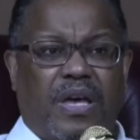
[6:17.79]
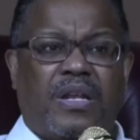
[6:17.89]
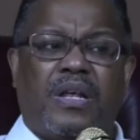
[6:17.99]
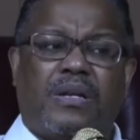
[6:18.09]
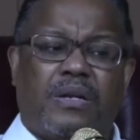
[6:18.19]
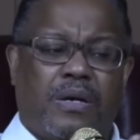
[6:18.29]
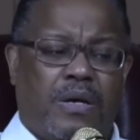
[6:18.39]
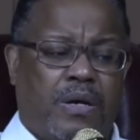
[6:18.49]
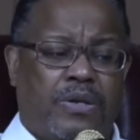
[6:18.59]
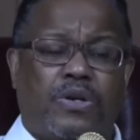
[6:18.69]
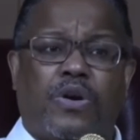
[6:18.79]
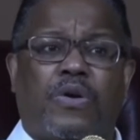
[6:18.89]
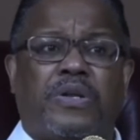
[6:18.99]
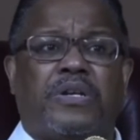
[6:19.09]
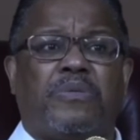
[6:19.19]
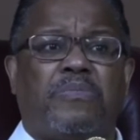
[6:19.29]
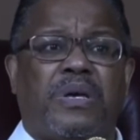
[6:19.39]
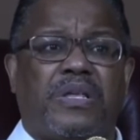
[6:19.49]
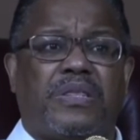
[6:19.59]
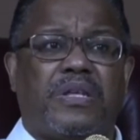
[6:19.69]
And that undergirding the
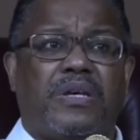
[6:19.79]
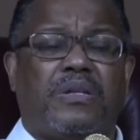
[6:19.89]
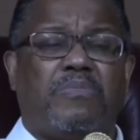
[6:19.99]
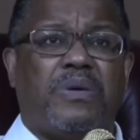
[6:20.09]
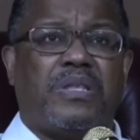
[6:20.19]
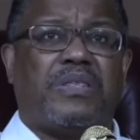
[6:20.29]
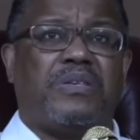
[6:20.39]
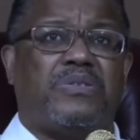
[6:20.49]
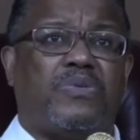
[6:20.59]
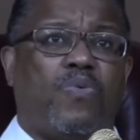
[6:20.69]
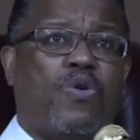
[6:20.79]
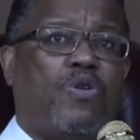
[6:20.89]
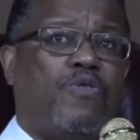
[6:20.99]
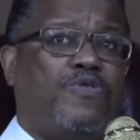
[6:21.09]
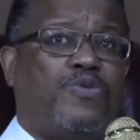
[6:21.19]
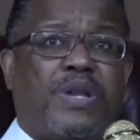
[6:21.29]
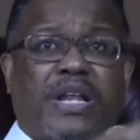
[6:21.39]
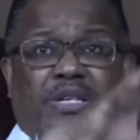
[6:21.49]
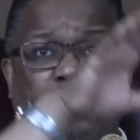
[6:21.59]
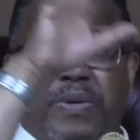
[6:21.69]
myth, the myth is a worldview
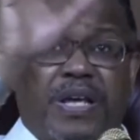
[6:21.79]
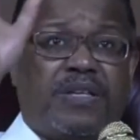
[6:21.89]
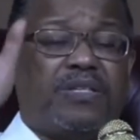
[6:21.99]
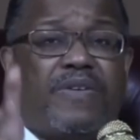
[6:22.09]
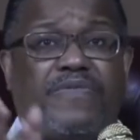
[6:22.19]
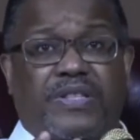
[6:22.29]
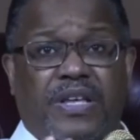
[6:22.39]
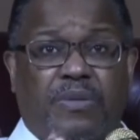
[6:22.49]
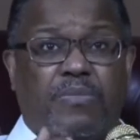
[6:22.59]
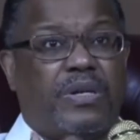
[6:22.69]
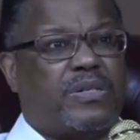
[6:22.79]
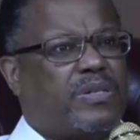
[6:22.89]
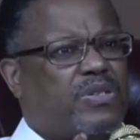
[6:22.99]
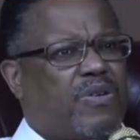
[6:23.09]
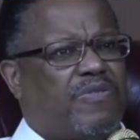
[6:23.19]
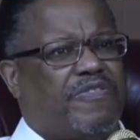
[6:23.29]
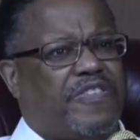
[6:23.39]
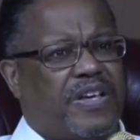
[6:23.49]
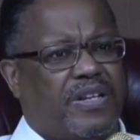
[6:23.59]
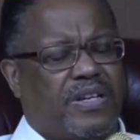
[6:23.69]
that explains everything, but it's a certain
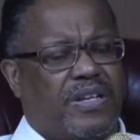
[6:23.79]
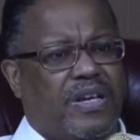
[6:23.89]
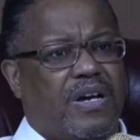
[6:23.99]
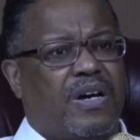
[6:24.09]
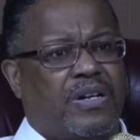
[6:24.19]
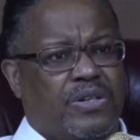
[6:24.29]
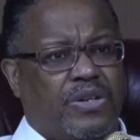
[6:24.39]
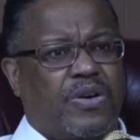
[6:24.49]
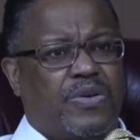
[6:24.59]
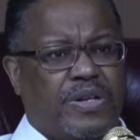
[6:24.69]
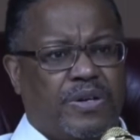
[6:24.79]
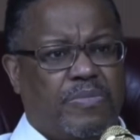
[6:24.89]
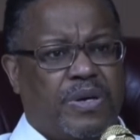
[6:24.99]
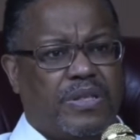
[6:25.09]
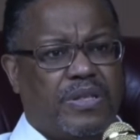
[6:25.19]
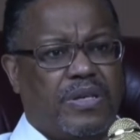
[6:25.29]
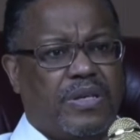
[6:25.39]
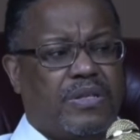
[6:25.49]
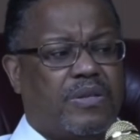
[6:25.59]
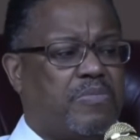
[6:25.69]
feeling undergirding the myth.
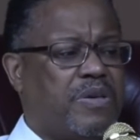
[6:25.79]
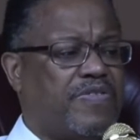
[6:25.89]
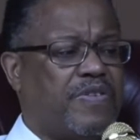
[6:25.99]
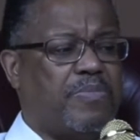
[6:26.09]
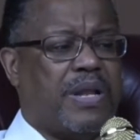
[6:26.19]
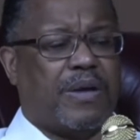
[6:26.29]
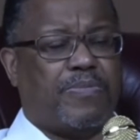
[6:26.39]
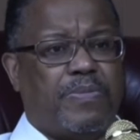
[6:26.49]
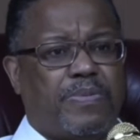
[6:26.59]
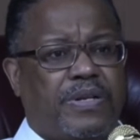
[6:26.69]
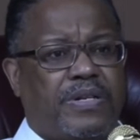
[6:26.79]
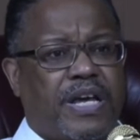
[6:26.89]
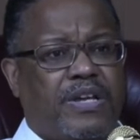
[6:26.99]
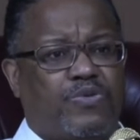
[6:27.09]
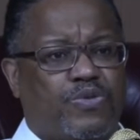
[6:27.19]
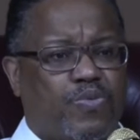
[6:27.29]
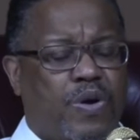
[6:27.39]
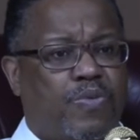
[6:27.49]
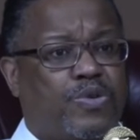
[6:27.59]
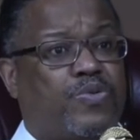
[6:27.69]
Right. The myth that black people are dangerous.
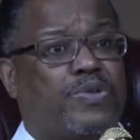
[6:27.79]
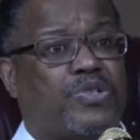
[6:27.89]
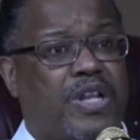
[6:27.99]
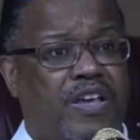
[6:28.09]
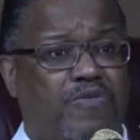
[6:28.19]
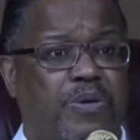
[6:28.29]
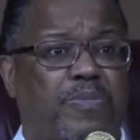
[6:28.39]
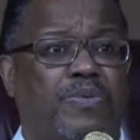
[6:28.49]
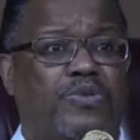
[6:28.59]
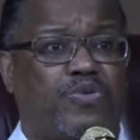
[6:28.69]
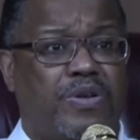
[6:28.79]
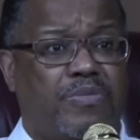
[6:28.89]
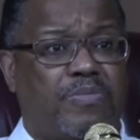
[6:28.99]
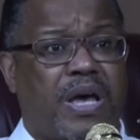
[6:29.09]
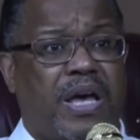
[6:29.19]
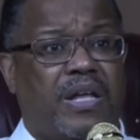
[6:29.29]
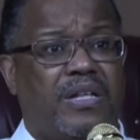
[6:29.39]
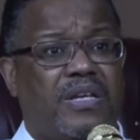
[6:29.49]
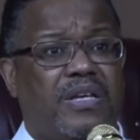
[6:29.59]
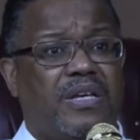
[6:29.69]
Well, when you enslave people and treat them bad
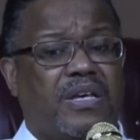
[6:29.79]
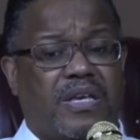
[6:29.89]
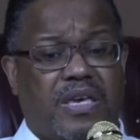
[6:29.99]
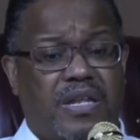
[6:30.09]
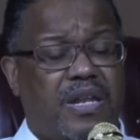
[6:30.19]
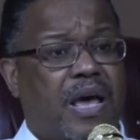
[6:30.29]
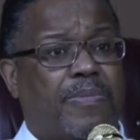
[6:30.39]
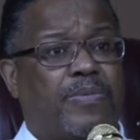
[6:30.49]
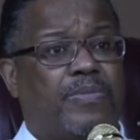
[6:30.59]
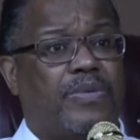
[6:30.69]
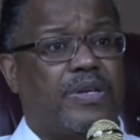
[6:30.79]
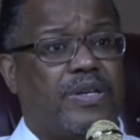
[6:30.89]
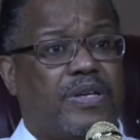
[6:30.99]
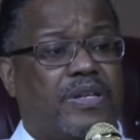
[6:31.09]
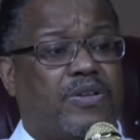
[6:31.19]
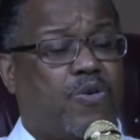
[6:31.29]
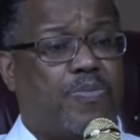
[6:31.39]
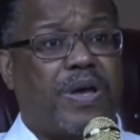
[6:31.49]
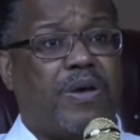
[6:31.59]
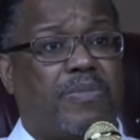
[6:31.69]
and kidnap them, and
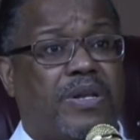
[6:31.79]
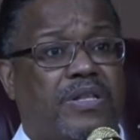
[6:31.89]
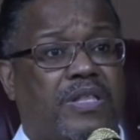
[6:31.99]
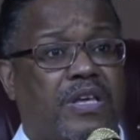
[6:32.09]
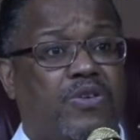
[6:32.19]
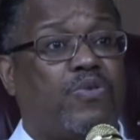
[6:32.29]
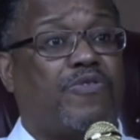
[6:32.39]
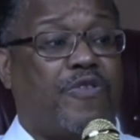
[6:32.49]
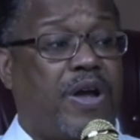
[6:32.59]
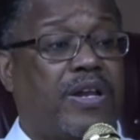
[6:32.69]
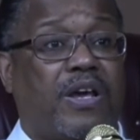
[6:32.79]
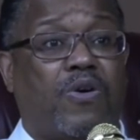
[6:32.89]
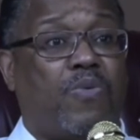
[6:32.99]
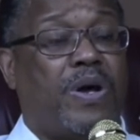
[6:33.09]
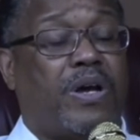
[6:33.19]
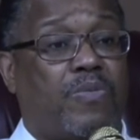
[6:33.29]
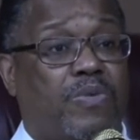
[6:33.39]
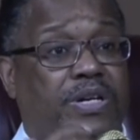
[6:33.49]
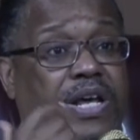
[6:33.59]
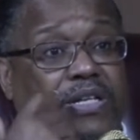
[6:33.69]
don't pay them anything, you're afraid they're gonna wake up
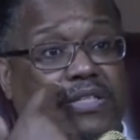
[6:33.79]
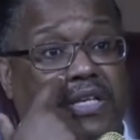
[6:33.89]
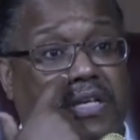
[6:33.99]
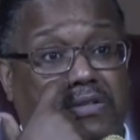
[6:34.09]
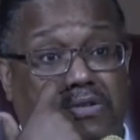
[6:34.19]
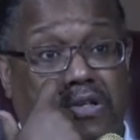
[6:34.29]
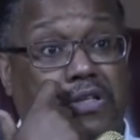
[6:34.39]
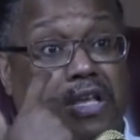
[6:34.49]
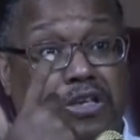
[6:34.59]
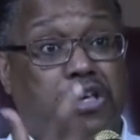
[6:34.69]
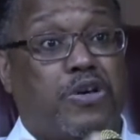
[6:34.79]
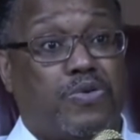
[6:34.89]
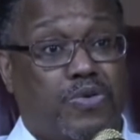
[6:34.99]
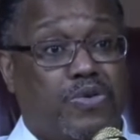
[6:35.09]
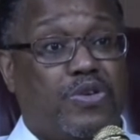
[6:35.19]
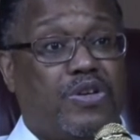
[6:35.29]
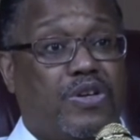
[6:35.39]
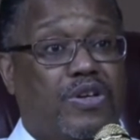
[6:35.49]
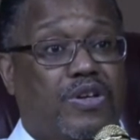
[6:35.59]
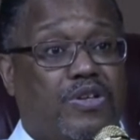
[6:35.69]
one day and say and, and kill you.
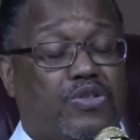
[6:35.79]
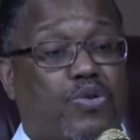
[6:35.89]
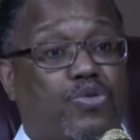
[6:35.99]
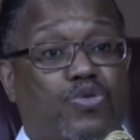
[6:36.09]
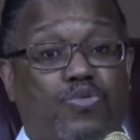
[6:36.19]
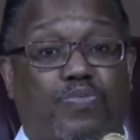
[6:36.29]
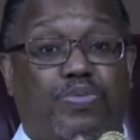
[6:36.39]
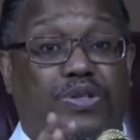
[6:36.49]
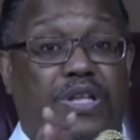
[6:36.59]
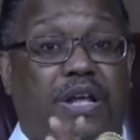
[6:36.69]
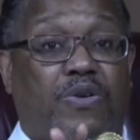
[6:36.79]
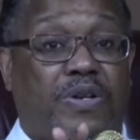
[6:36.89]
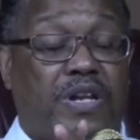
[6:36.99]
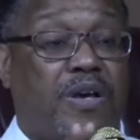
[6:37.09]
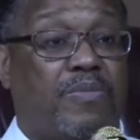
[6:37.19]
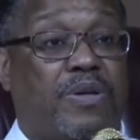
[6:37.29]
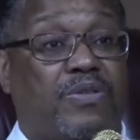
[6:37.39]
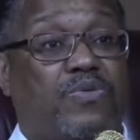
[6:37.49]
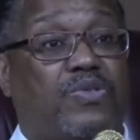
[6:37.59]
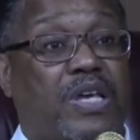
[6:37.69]
Mm-hmm. So you put that on them,
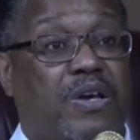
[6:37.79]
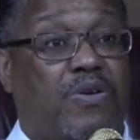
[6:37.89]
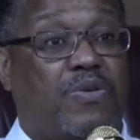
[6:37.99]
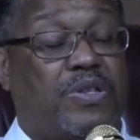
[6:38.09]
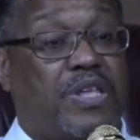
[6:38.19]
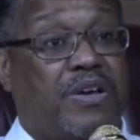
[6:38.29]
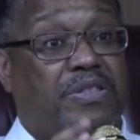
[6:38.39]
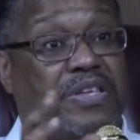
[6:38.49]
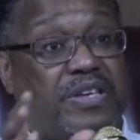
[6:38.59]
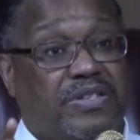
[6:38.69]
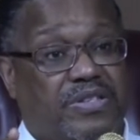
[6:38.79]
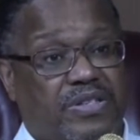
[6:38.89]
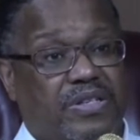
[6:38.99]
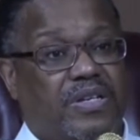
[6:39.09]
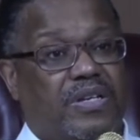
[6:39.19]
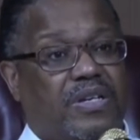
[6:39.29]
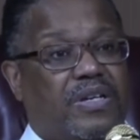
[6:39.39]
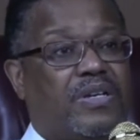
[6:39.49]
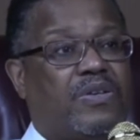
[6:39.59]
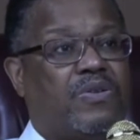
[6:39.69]
and you say, "Oh, they're this,"
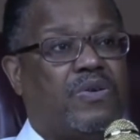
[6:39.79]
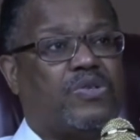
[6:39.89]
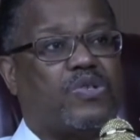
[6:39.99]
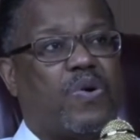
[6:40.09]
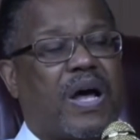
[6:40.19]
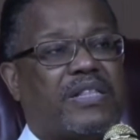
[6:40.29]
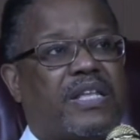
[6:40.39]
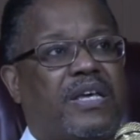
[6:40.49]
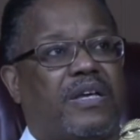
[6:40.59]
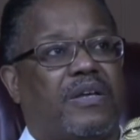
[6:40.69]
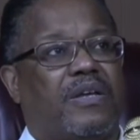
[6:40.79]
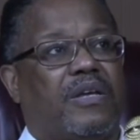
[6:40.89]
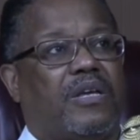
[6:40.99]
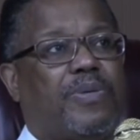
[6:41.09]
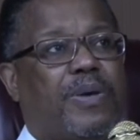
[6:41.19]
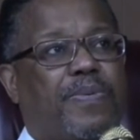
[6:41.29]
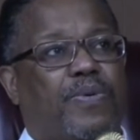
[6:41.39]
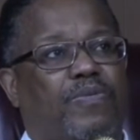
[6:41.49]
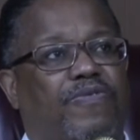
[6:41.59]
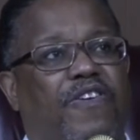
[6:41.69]
mm-hmm. you know. So I think
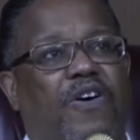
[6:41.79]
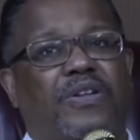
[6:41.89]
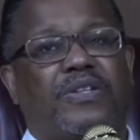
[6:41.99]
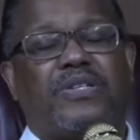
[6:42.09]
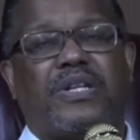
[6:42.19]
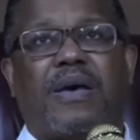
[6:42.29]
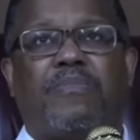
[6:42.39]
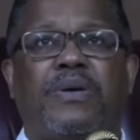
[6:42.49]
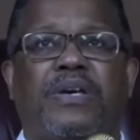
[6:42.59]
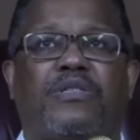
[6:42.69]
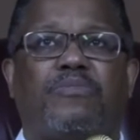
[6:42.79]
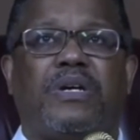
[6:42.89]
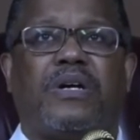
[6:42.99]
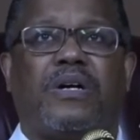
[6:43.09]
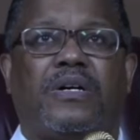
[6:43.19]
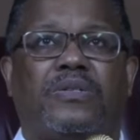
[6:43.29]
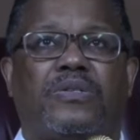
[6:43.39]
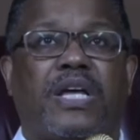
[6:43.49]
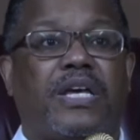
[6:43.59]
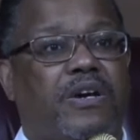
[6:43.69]
people fall into that myth
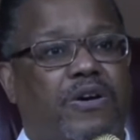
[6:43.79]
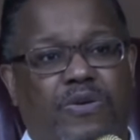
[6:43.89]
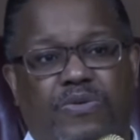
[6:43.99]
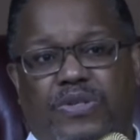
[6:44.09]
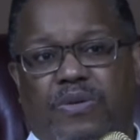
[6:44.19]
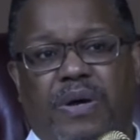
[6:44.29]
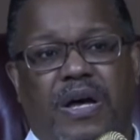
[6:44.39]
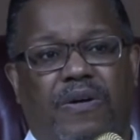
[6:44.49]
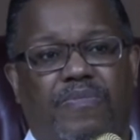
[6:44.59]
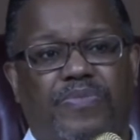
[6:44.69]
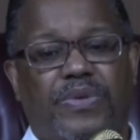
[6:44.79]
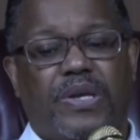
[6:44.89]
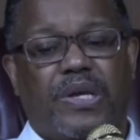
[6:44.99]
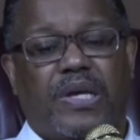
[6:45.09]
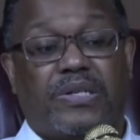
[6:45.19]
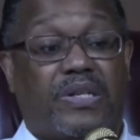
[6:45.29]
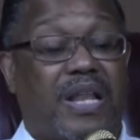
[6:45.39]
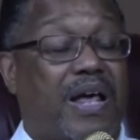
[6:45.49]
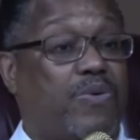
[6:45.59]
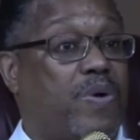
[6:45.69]
because they get hurt somehow. Right. And there's a
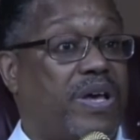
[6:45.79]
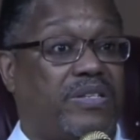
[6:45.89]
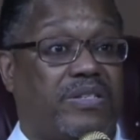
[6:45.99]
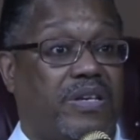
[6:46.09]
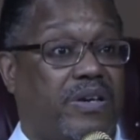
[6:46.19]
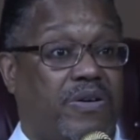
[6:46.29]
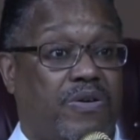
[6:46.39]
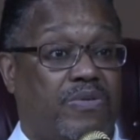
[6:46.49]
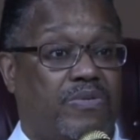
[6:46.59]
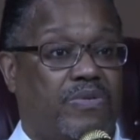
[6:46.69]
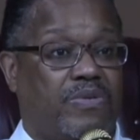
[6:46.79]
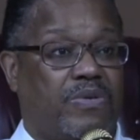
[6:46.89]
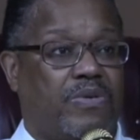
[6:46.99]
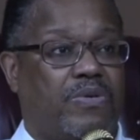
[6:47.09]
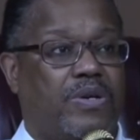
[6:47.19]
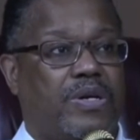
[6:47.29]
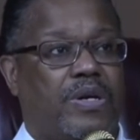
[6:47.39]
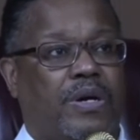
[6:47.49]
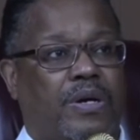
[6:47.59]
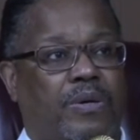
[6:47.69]
lot of ways to get hurt, you know.
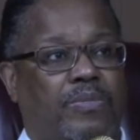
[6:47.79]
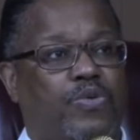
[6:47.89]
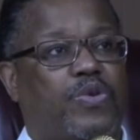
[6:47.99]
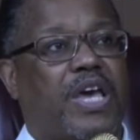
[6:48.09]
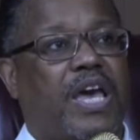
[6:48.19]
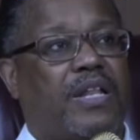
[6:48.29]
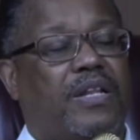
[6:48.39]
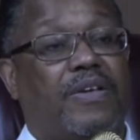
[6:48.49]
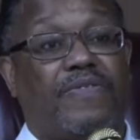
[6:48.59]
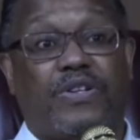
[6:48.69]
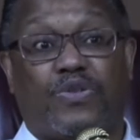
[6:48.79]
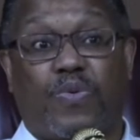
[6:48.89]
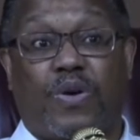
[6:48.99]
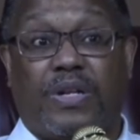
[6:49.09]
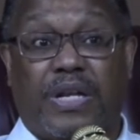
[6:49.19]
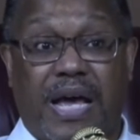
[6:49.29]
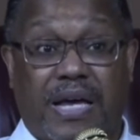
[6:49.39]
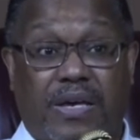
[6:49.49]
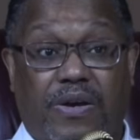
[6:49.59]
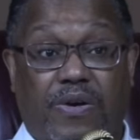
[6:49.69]
Um, you can't live in this world and
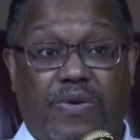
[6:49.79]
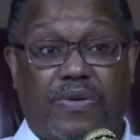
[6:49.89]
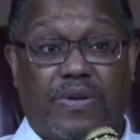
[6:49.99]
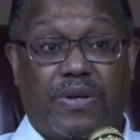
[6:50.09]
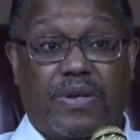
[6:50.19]
not get hurt.